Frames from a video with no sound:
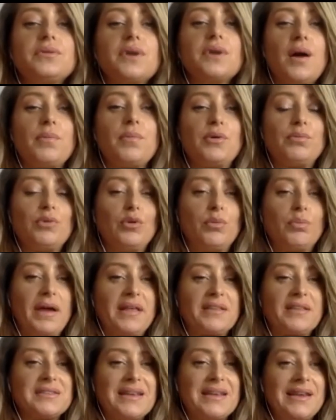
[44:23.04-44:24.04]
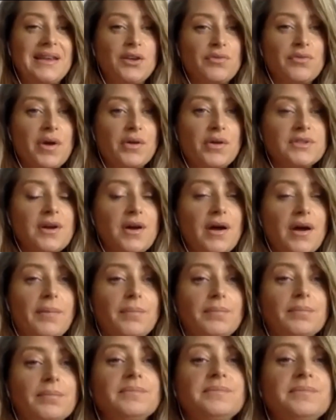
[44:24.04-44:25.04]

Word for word: Couple more breaths in in your own time.